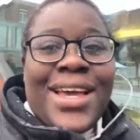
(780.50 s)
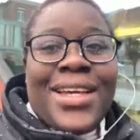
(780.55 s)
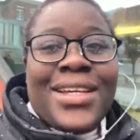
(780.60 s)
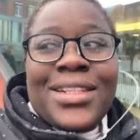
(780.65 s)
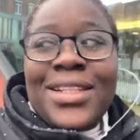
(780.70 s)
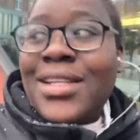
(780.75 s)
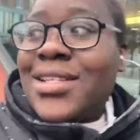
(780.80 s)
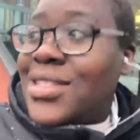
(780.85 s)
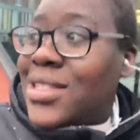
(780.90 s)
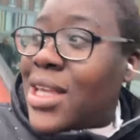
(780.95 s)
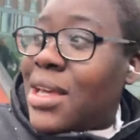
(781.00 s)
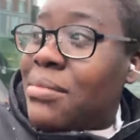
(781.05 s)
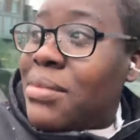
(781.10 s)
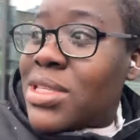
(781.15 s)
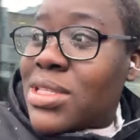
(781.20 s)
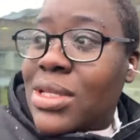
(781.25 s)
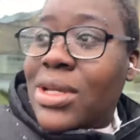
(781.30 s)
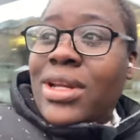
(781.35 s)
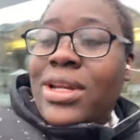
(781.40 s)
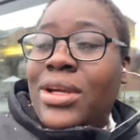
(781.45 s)
Just tell me
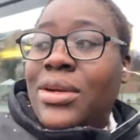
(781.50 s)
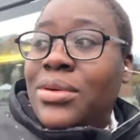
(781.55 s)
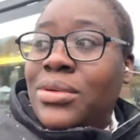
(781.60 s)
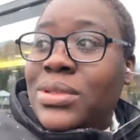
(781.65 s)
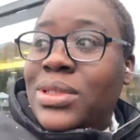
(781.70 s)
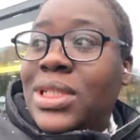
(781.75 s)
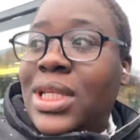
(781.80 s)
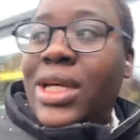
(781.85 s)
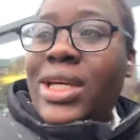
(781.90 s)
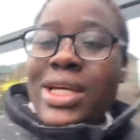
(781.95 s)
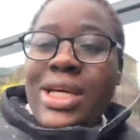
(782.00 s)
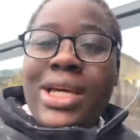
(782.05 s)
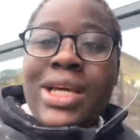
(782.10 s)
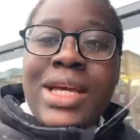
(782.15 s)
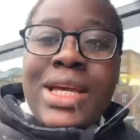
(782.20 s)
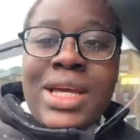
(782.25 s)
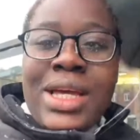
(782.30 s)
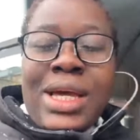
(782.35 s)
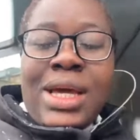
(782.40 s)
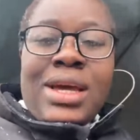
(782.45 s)
it's not a good day.
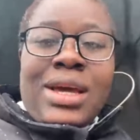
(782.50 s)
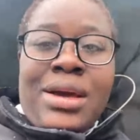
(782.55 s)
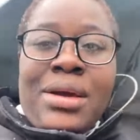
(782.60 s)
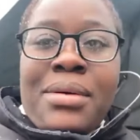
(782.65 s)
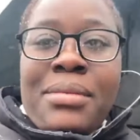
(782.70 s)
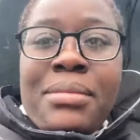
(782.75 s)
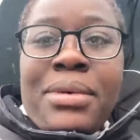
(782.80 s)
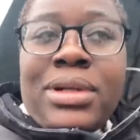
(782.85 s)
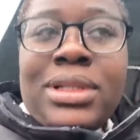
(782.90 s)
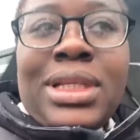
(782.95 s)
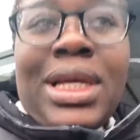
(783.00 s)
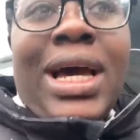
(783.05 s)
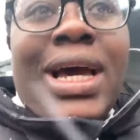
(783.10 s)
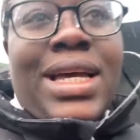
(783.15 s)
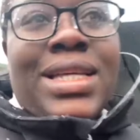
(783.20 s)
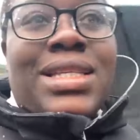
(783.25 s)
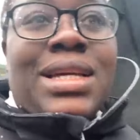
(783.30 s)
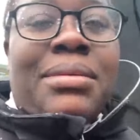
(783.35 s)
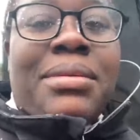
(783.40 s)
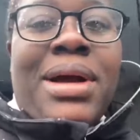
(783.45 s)
But
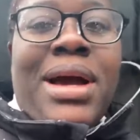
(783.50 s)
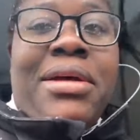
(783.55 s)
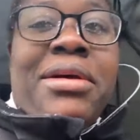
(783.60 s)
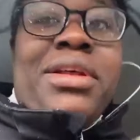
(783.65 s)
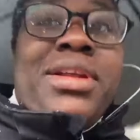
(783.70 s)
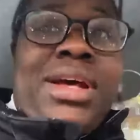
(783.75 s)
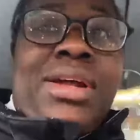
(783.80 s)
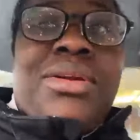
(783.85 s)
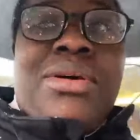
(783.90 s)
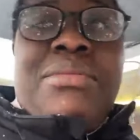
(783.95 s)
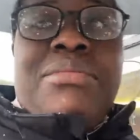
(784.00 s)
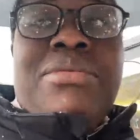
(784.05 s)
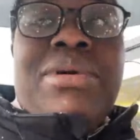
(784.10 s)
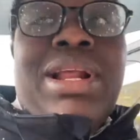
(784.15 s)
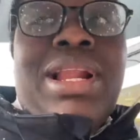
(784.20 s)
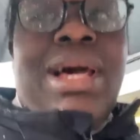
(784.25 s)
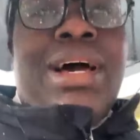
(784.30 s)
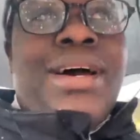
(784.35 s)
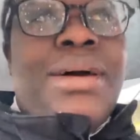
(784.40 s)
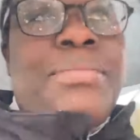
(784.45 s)
guys, I'm carrying an
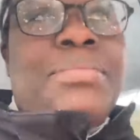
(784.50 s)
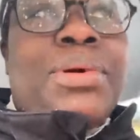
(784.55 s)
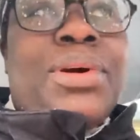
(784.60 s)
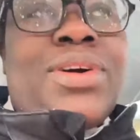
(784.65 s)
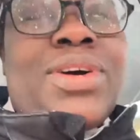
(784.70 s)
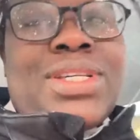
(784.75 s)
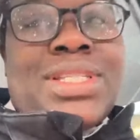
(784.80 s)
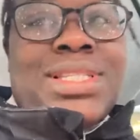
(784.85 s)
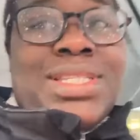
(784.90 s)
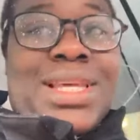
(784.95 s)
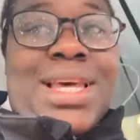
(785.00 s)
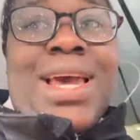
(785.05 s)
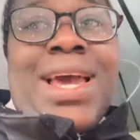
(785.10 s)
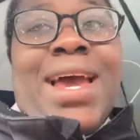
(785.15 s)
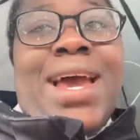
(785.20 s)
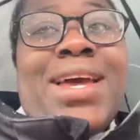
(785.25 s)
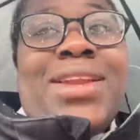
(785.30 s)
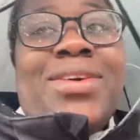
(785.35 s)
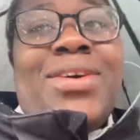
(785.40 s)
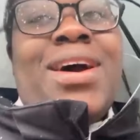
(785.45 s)
umbrella because
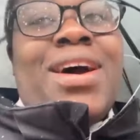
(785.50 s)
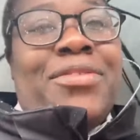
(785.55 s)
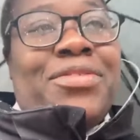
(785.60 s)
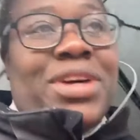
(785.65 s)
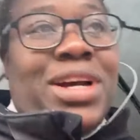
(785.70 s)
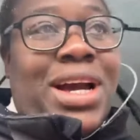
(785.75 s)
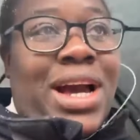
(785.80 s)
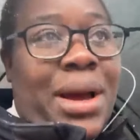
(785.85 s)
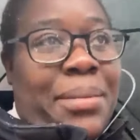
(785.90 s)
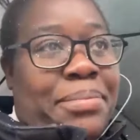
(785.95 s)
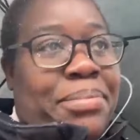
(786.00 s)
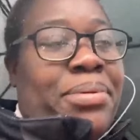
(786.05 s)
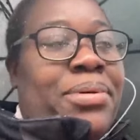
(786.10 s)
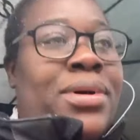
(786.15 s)
I don't have a cap.